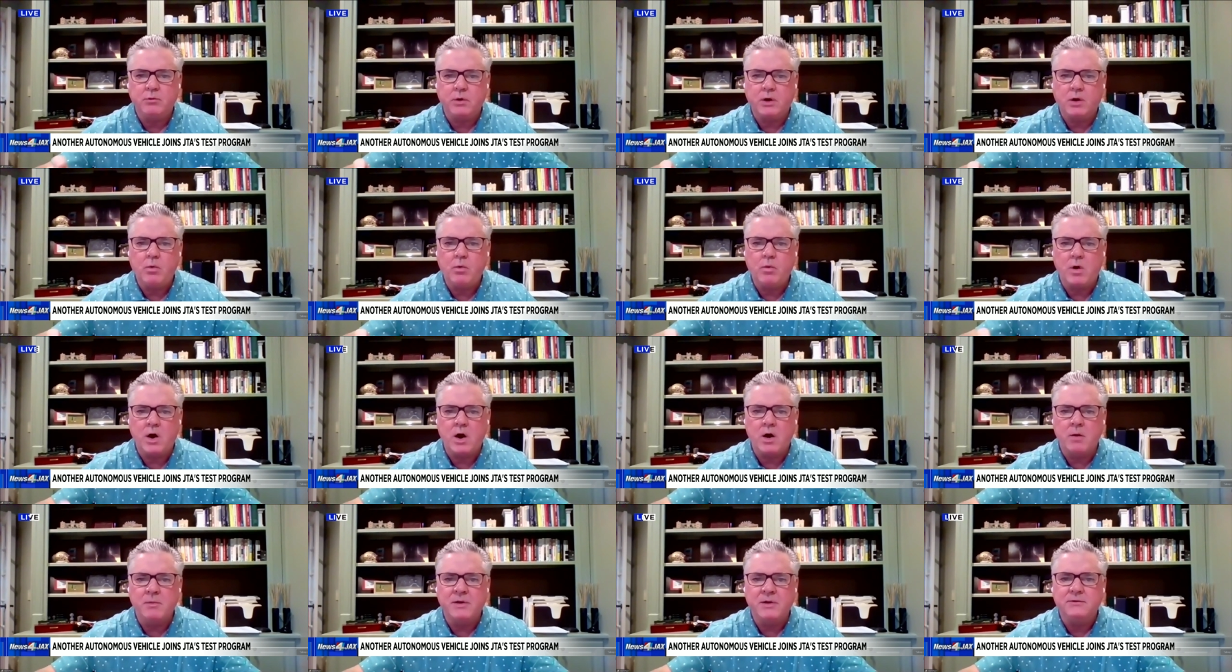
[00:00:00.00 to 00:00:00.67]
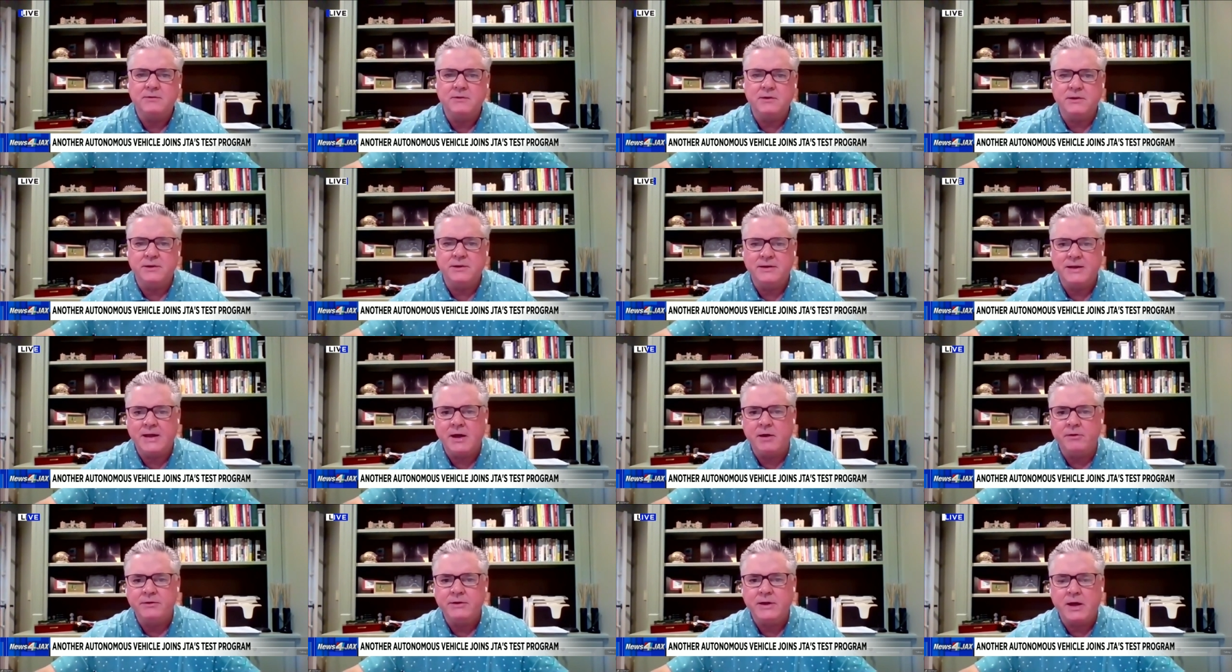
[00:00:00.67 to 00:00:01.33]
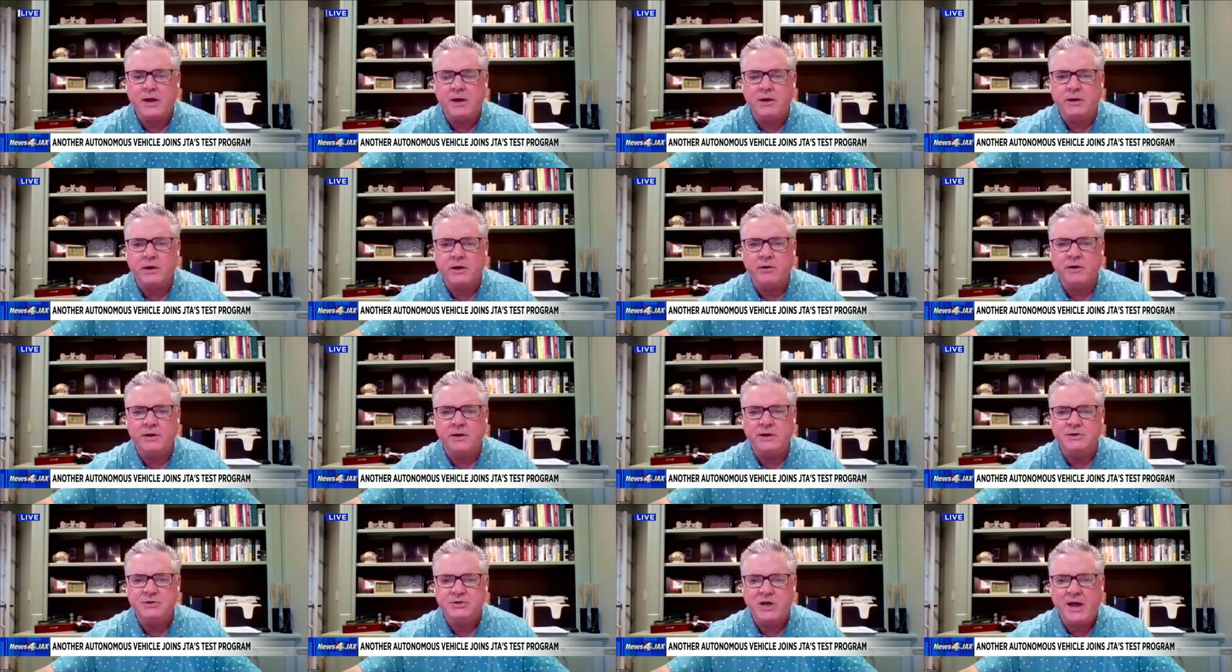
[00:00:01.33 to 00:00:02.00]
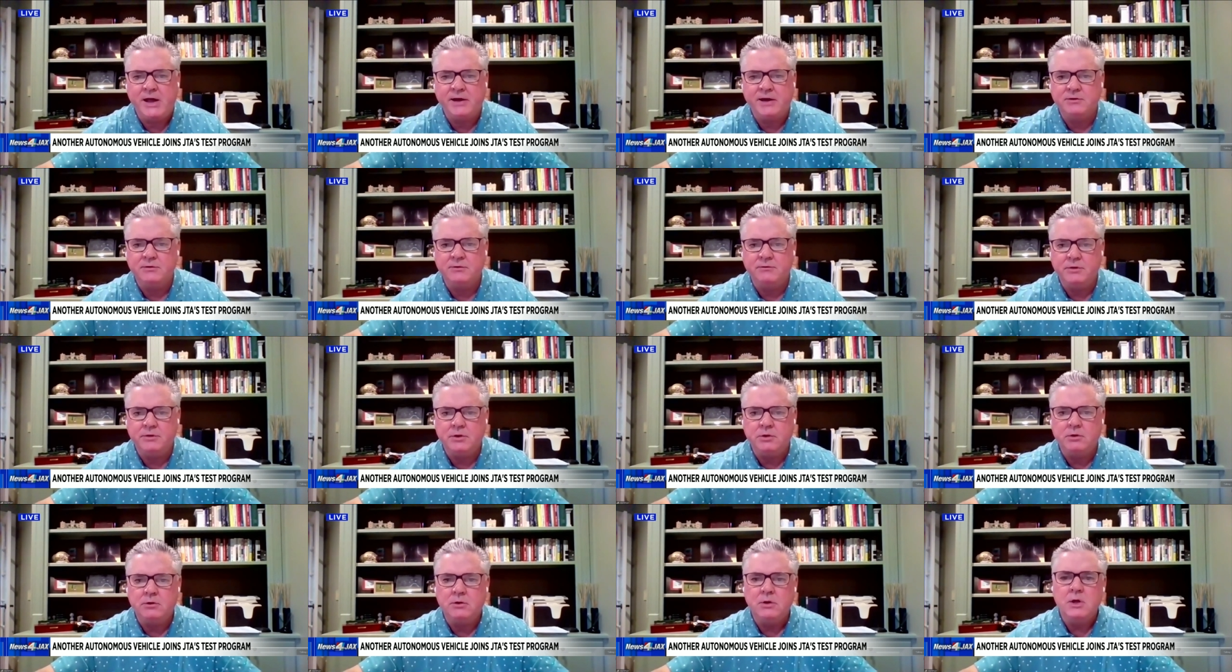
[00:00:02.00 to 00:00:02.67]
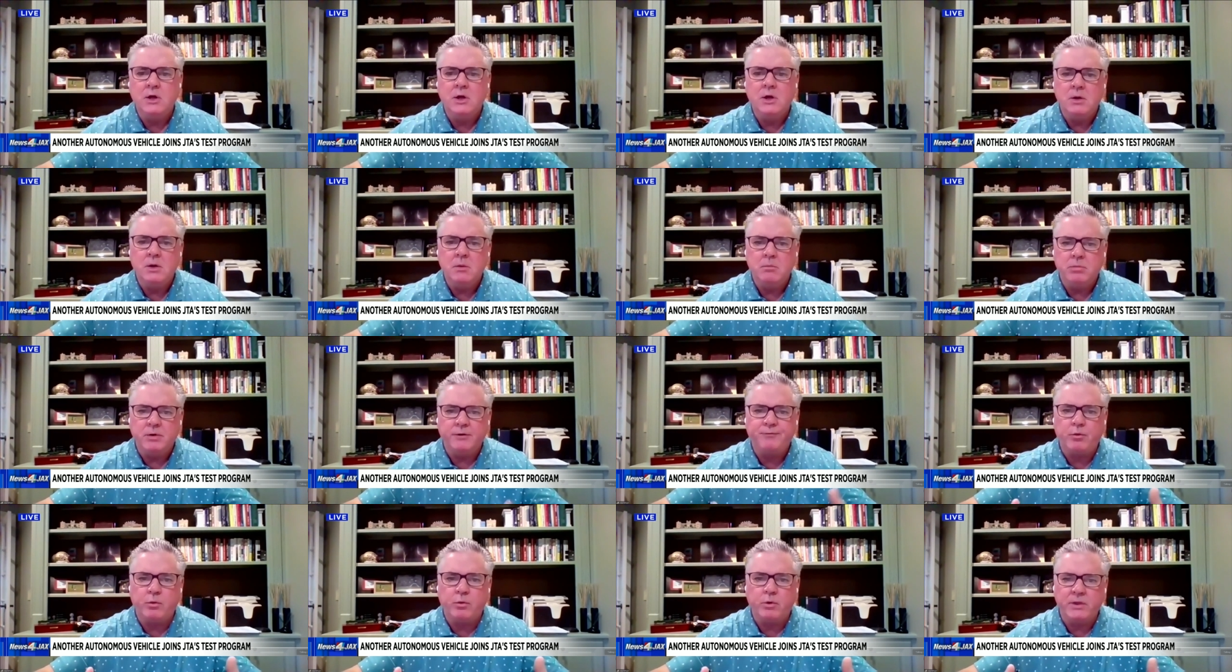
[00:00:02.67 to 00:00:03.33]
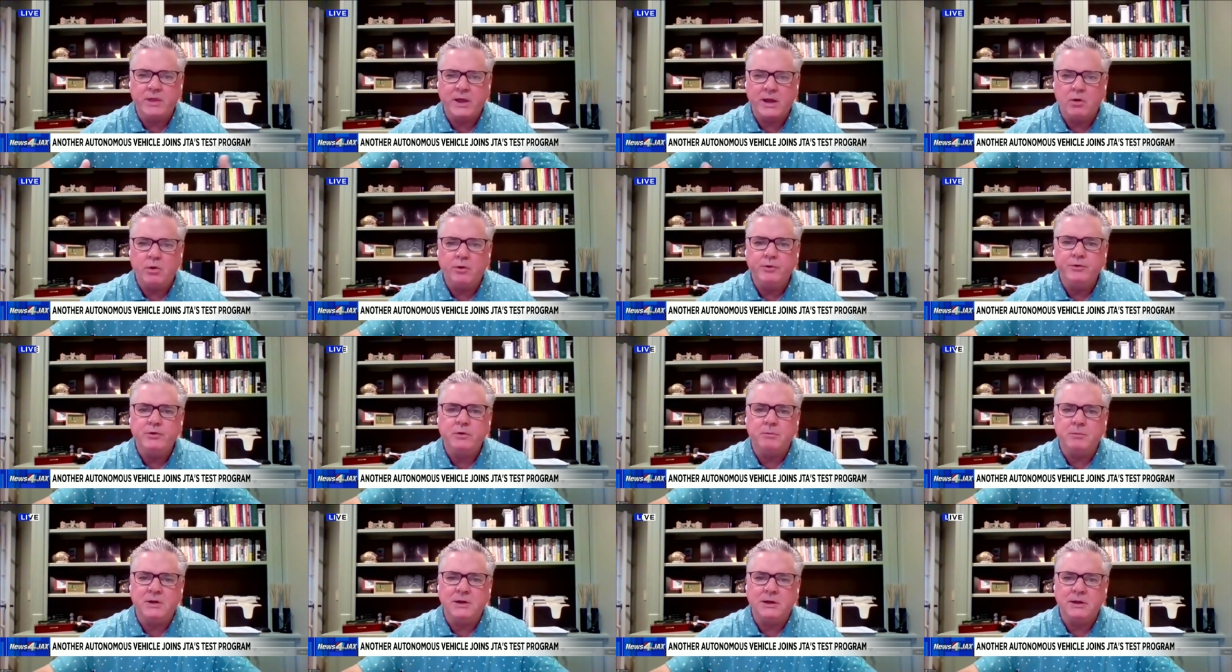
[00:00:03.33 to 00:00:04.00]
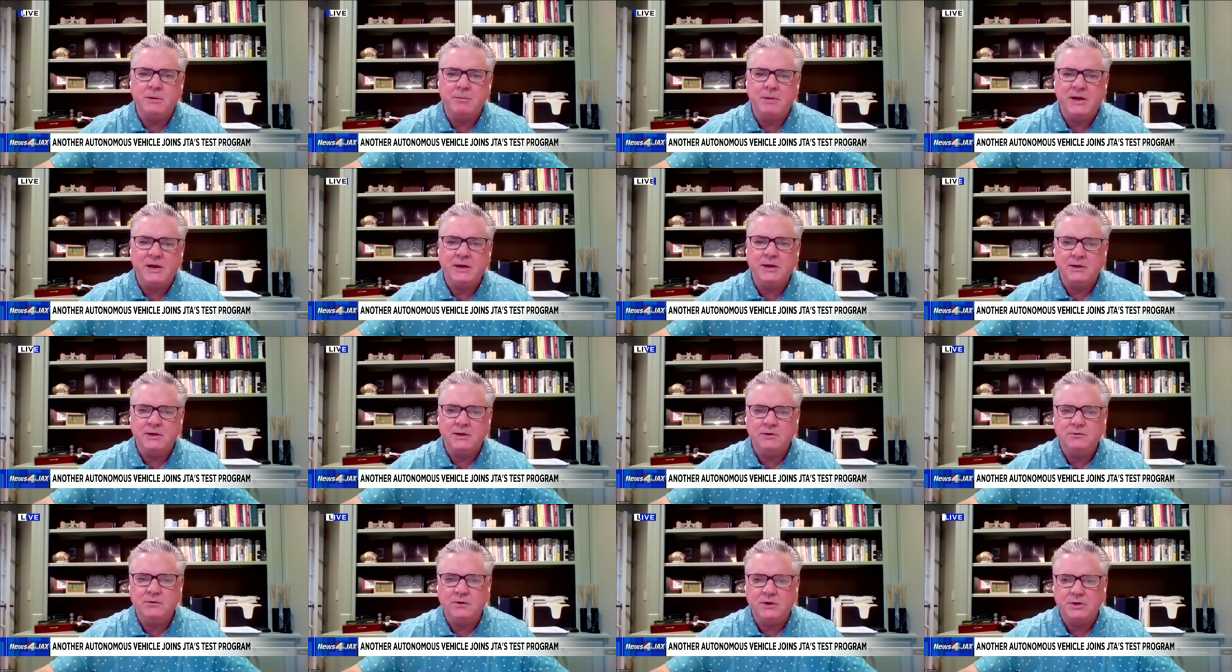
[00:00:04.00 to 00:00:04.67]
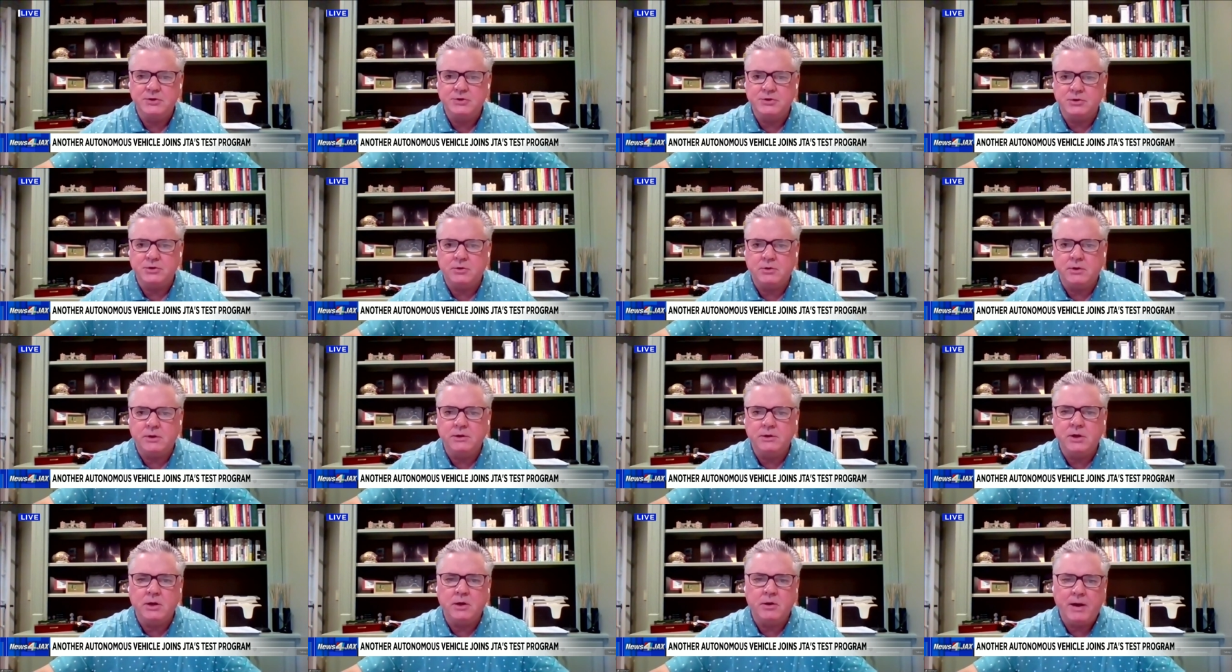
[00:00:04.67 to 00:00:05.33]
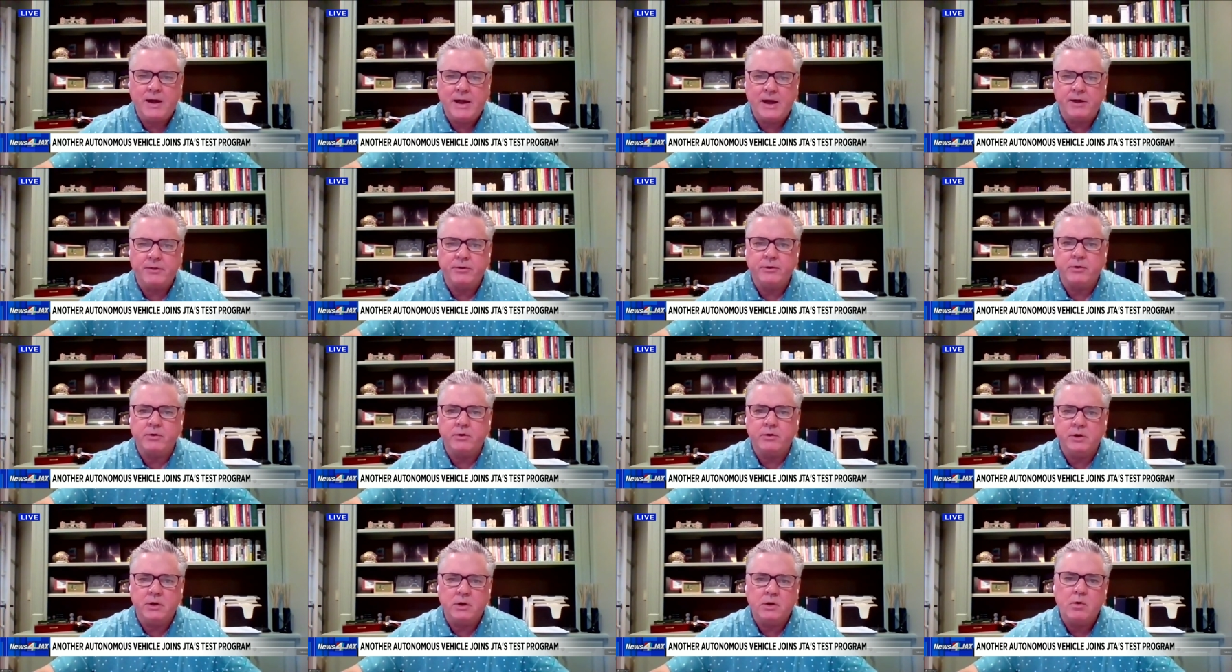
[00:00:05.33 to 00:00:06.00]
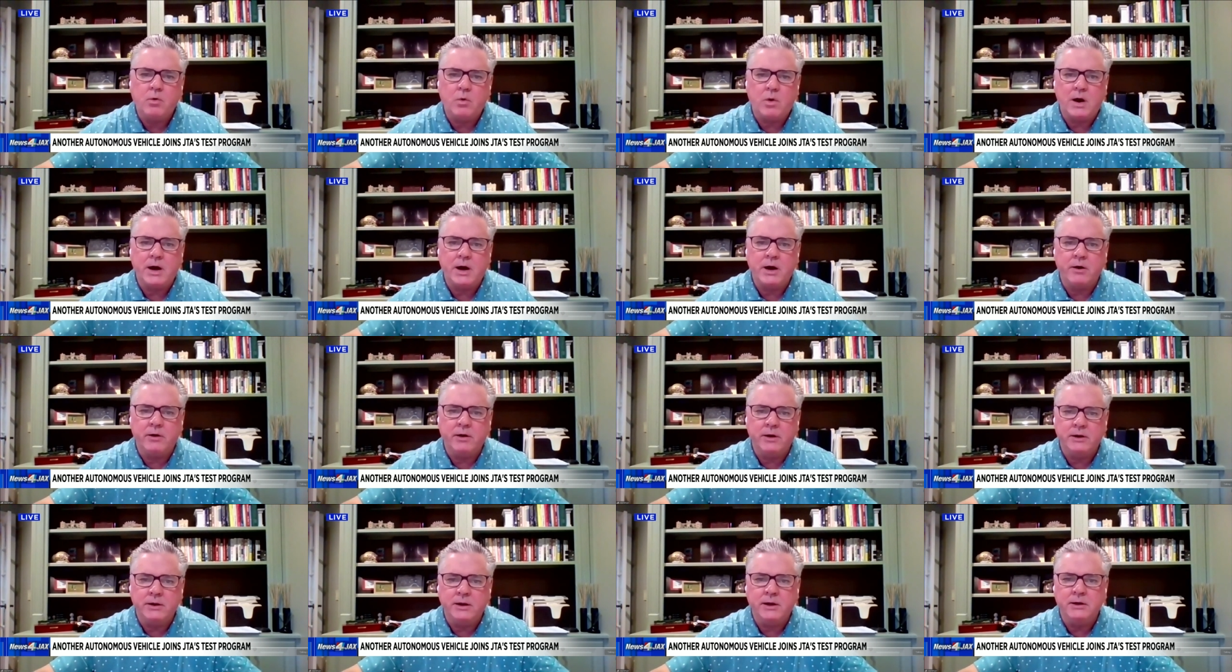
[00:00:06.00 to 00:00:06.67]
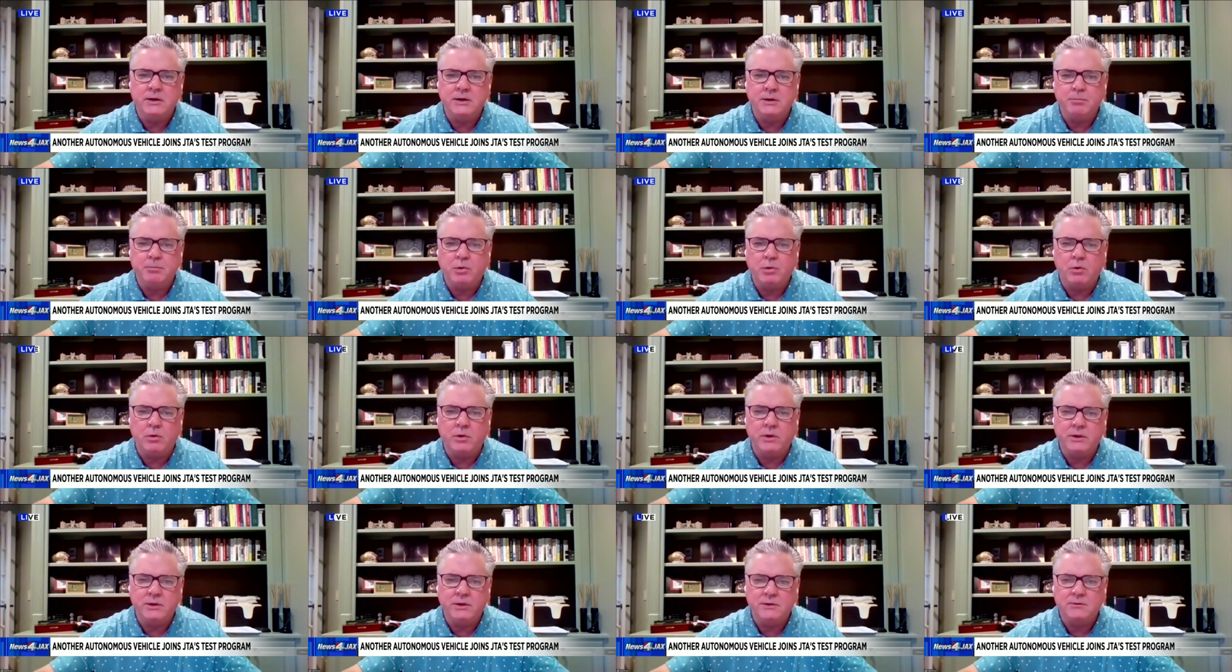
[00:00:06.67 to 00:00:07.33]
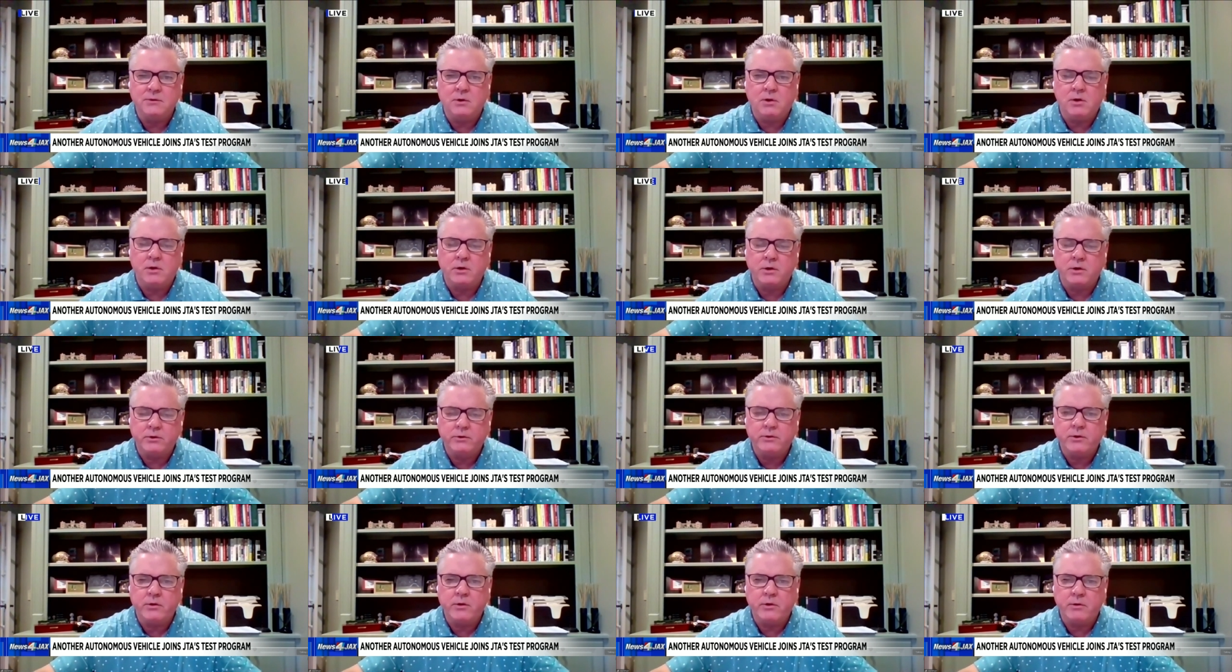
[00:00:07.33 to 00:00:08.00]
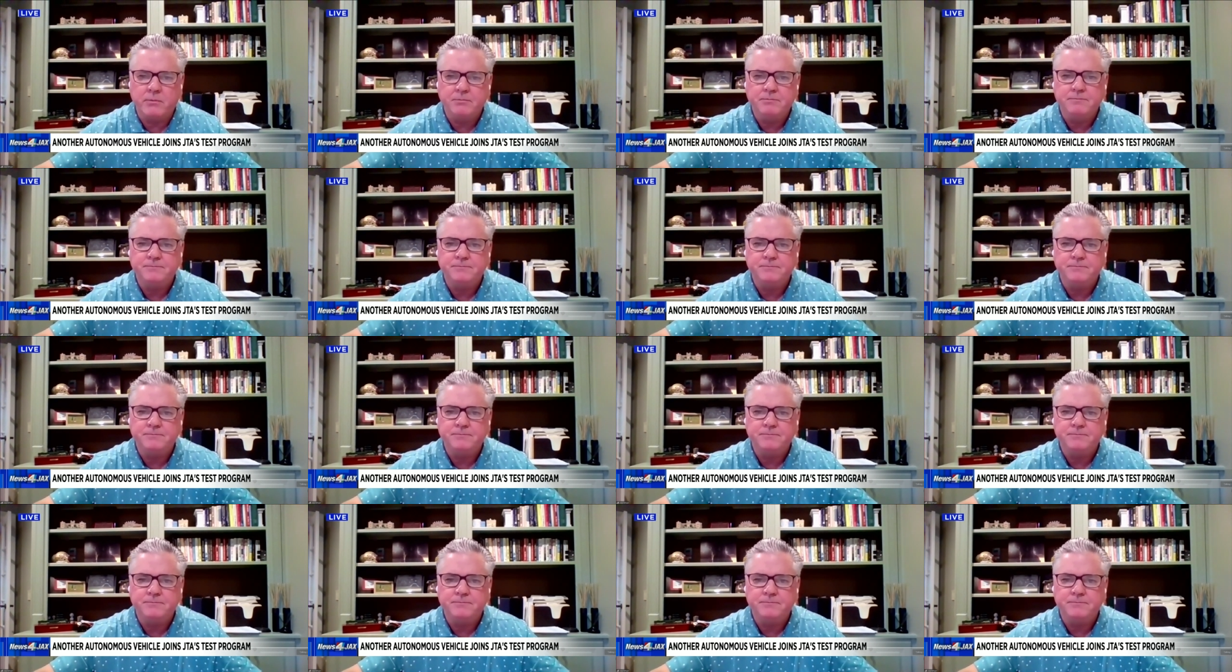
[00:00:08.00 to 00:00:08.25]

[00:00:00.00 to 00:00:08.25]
requirements of the downtown area in Jacksonville before they ultimately make a decision on, you know, how they're going to acquire and, and deploy these longer term.